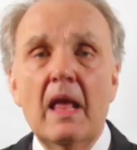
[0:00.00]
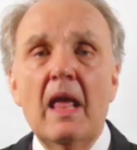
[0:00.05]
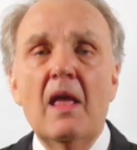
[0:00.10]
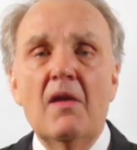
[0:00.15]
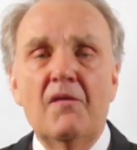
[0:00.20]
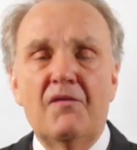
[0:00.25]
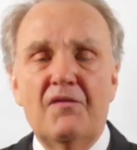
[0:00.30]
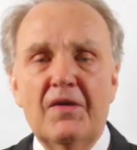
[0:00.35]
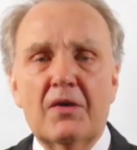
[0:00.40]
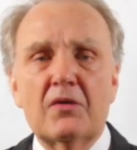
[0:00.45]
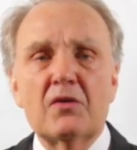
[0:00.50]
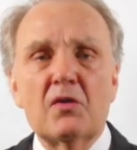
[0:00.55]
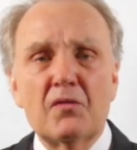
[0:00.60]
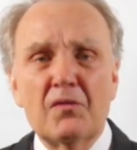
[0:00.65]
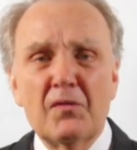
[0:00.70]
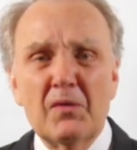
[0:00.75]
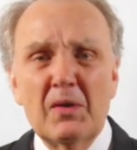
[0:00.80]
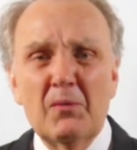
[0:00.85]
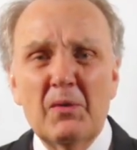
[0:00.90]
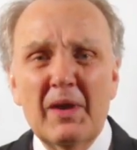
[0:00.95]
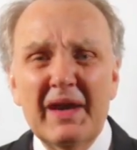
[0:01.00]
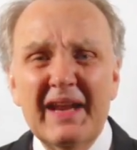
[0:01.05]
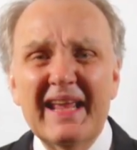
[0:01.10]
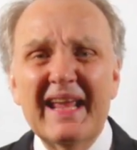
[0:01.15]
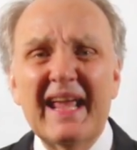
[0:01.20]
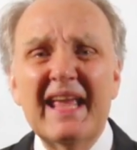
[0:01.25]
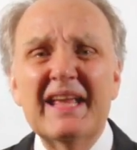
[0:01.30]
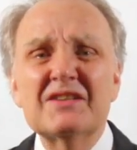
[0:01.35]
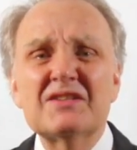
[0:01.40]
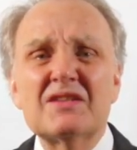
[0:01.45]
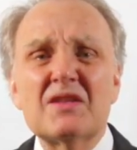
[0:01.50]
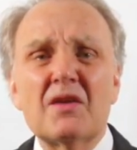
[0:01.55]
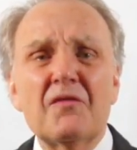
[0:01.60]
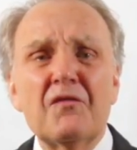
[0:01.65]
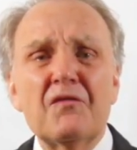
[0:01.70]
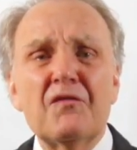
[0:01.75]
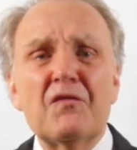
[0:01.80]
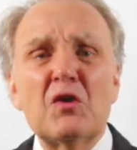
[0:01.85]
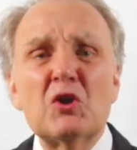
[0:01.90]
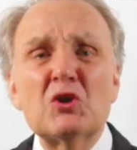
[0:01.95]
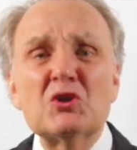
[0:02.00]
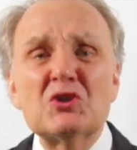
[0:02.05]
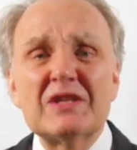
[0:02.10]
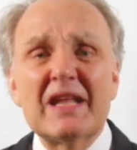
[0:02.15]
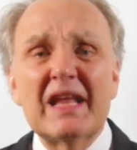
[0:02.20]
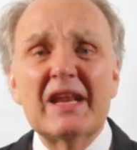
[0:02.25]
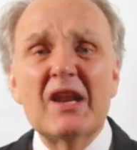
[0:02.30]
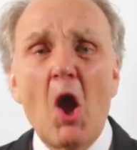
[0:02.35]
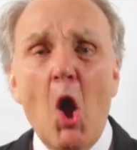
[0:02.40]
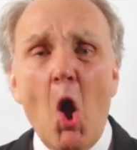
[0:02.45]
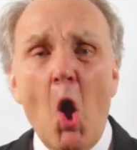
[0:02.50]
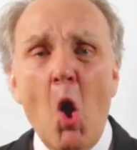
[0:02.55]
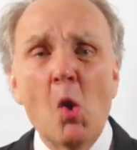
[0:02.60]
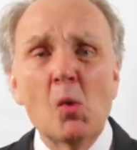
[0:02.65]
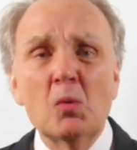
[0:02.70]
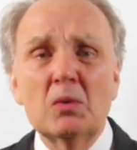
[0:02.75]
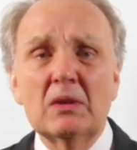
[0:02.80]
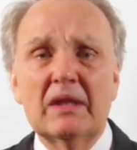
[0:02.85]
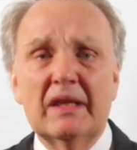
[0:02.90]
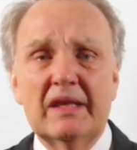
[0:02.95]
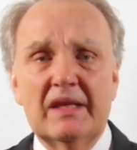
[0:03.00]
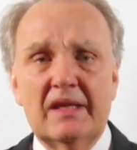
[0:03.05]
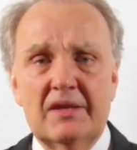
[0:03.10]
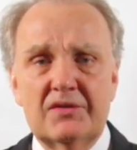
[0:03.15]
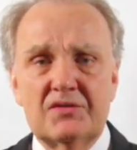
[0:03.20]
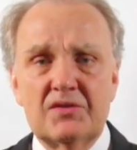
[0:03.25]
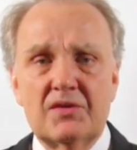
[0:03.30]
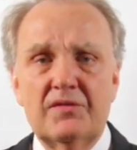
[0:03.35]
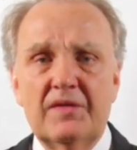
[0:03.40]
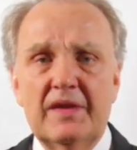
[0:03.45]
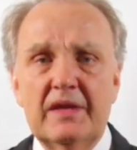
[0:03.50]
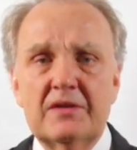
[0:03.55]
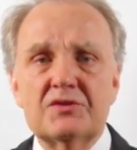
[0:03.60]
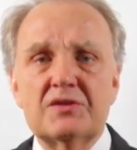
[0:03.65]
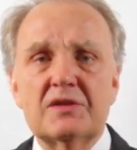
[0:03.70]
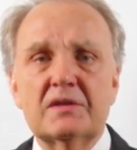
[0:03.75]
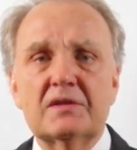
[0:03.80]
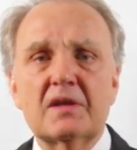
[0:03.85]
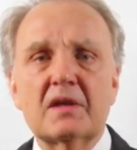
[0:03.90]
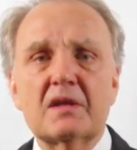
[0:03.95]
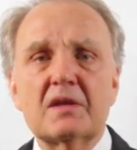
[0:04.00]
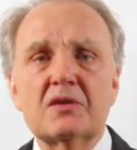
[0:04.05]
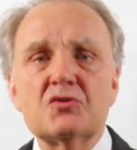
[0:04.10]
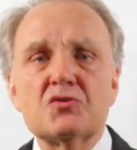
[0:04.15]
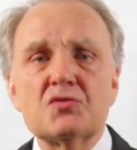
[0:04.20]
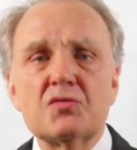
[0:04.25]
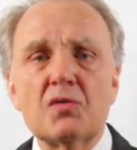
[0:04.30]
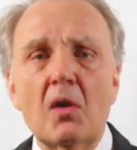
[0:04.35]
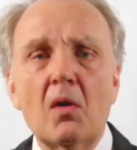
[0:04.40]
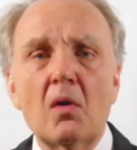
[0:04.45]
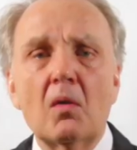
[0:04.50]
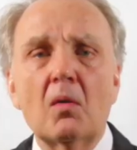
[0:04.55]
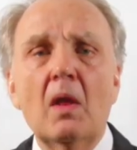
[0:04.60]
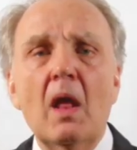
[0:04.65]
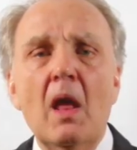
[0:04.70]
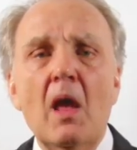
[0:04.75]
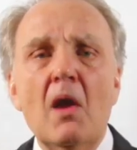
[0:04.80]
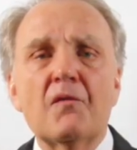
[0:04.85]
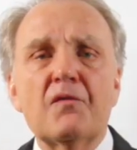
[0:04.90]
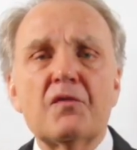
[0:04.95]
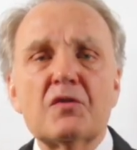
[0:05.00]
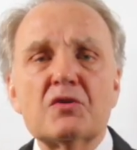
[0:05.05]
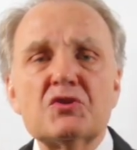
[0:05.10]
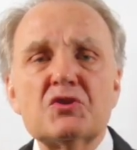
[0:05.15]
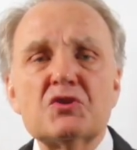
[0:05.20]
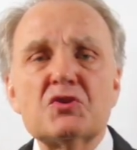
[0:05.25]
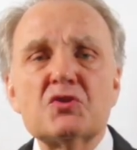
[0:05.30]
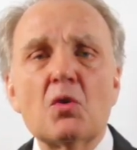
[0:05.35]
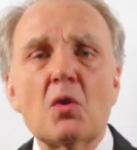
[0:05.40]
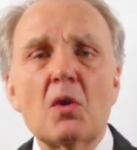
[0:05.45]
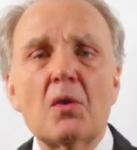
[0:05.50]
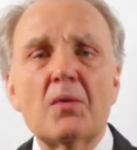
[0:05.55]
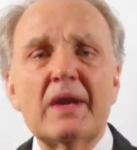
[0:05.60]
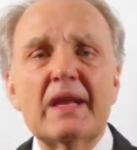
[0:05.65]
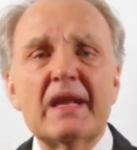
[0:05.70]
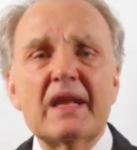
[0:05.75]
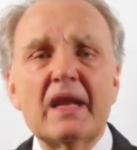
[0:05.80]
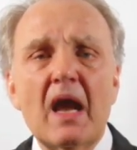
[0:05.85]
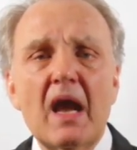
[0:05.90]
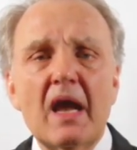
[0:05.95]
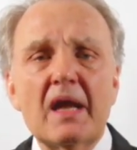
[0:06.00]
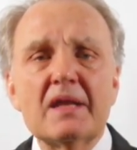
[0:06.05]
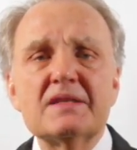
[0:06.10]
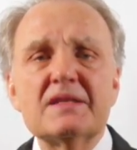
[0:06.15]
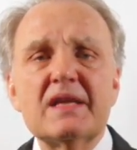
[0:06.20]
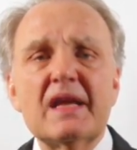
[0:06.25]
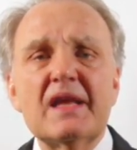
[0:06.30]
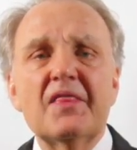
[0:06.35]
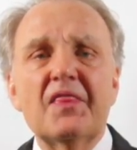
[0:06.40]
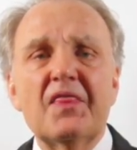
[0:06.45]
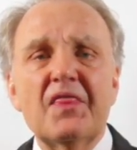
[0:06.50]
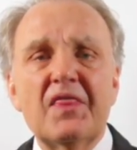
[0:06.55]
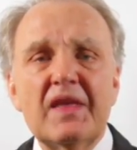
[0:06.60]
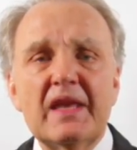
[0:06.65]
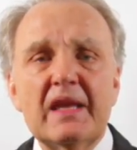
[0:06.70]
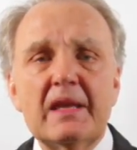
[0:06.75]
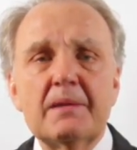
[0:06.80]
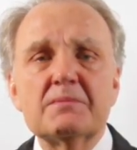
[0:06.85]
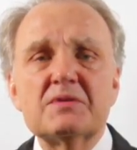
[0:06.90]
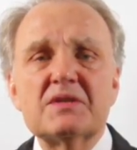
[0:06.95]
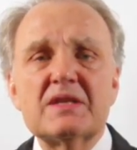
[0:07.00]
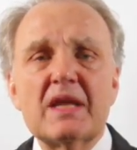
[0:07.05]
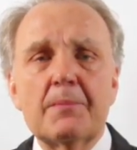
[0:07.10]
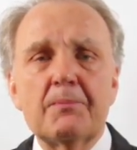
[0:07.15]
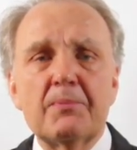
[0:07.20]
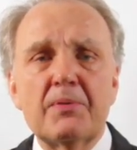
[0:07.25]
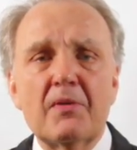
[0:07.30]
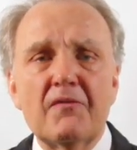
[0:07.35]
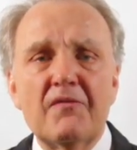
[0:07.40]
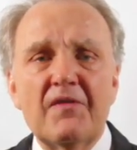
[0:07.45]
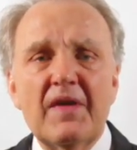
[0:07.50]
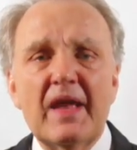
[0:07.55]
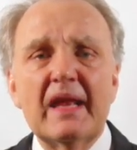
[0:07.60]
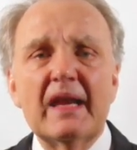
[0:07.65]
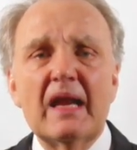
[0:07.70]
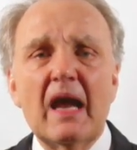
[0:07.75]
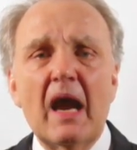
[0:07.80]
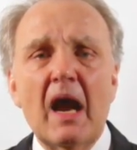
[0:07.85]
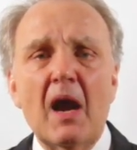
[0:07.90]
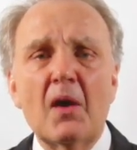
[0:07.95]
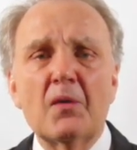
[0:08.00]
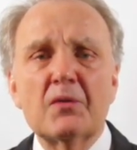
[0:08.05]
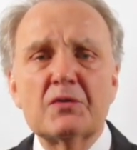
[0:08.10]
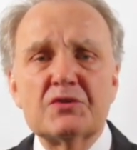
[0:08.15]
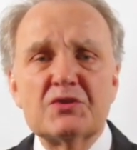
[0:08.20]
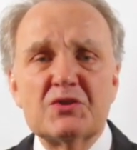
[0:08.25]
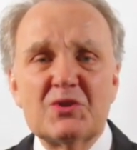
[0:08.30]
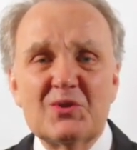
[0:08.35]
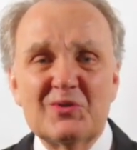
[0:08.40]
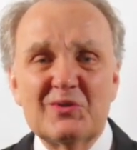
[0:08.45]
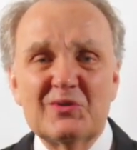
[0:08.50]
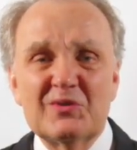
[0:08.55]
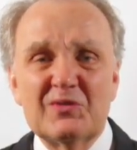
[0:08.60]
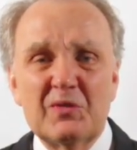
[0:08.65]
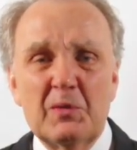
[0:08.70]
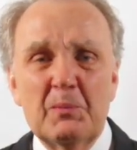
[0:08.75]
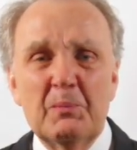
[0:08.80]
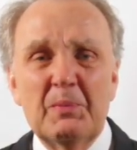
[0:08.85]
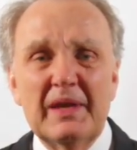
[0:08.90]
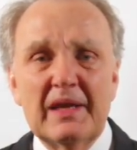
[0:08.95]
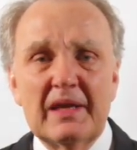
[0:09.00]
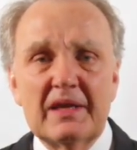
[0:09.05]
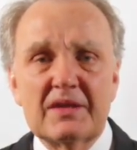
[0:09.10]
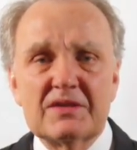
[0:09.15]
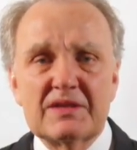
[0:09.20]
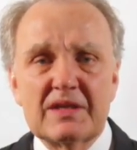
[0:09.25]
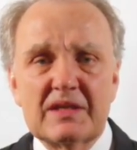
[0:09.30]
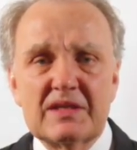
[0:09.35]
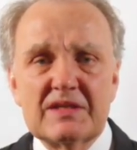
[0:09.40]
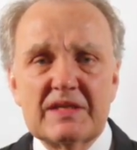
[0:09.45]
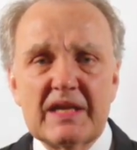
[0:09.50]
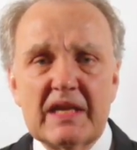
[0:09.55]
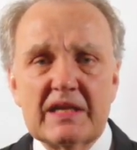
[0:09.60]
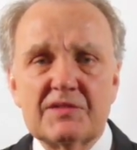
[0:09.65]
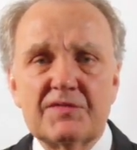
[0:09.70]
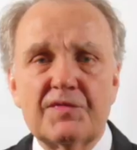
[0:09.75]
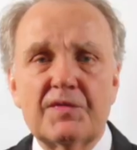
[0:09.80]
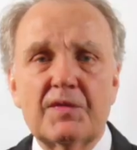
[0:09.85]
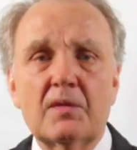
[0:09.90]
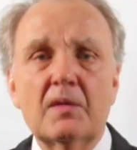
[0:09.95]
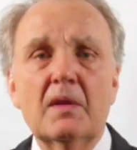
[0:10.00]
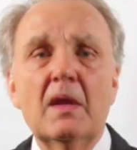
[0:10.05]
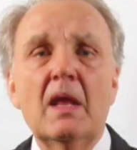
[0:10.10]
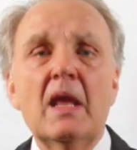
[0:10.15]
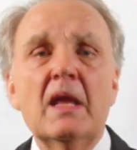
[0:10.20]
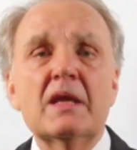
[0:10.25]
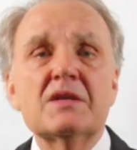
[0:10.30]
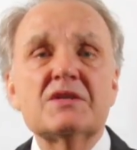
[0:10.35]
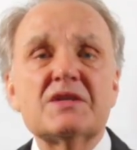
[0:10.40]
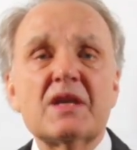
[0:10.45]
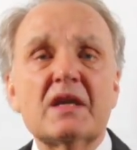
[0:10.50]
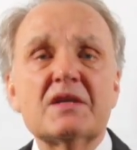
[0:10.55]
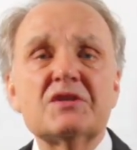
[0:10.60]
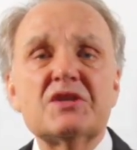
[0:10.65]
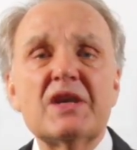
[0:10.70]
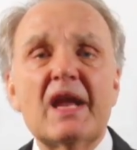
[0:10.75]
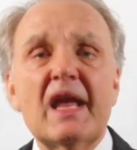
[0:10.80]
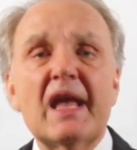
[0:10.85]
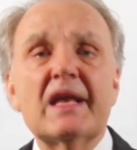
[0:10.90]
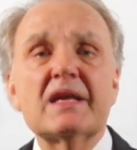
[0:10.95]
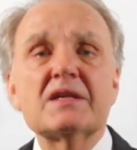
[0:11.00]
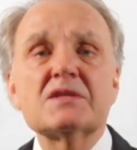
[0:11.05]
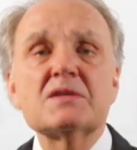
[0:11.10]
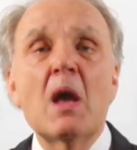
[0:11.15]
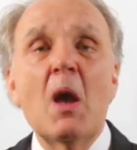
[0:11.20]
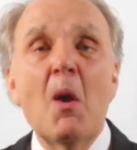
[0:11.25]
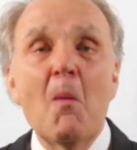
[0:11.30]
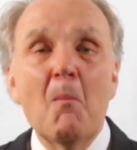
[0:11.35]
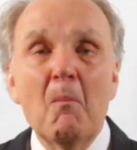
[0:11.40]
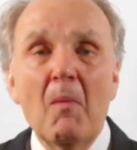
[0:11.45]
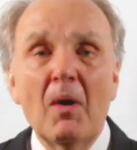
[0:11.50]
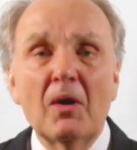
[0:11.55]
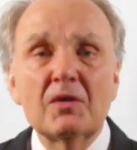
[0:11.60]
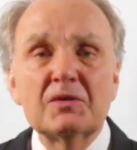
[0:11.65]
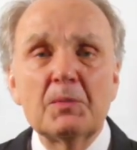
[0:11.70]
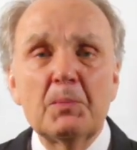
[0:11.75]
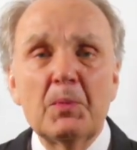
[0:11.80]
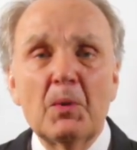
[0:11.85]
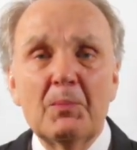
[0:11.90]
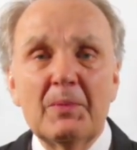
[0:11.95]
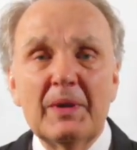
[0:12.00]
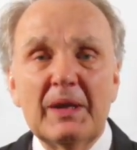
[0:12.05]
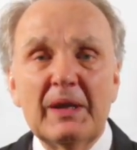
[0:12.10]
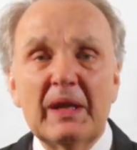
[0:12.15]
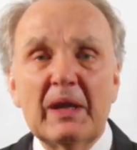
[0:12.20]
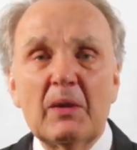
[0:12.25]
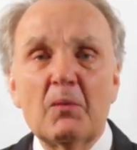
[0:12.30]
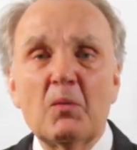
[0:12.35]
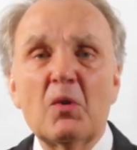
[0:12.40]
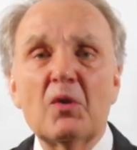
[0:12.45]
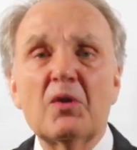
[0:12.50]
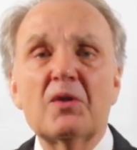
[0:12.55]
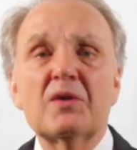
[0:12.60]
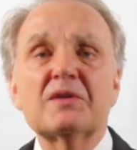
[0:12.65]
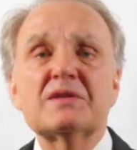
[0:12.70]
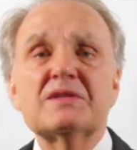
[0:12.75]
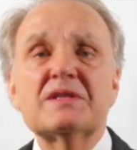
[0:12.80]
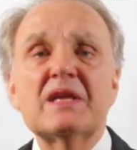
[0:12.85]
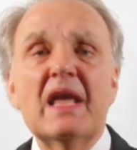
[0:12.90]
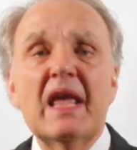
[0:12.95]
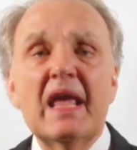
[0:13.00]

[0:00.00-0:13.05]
Failure Free Reading is the first and only intervention to control for story content themes that prevent our students from being successful, such as multiple meaning words,